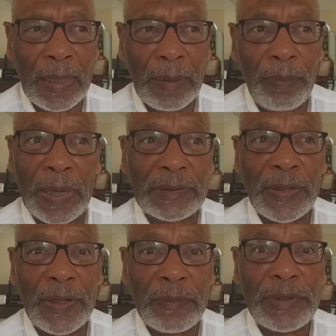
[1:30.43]

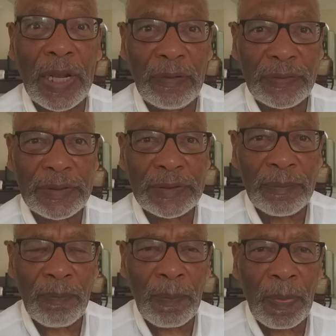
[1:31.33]
pattern themselves.
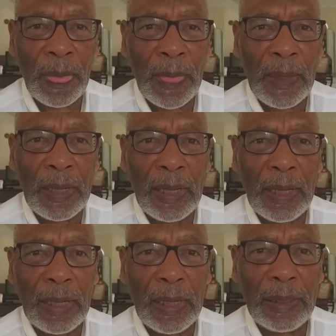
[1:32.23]

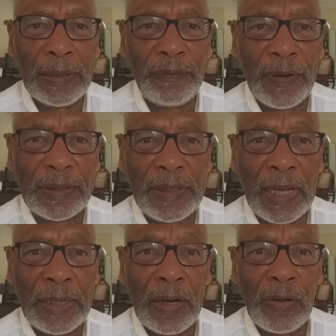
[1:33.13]
In fact,
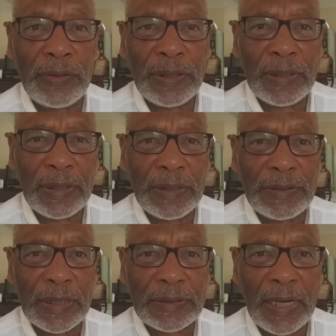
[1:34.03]
the analogy is
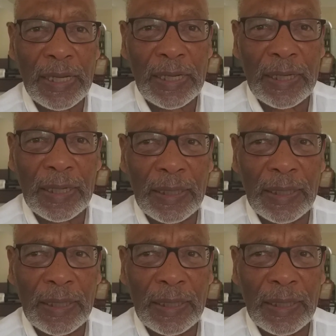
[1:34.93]
just like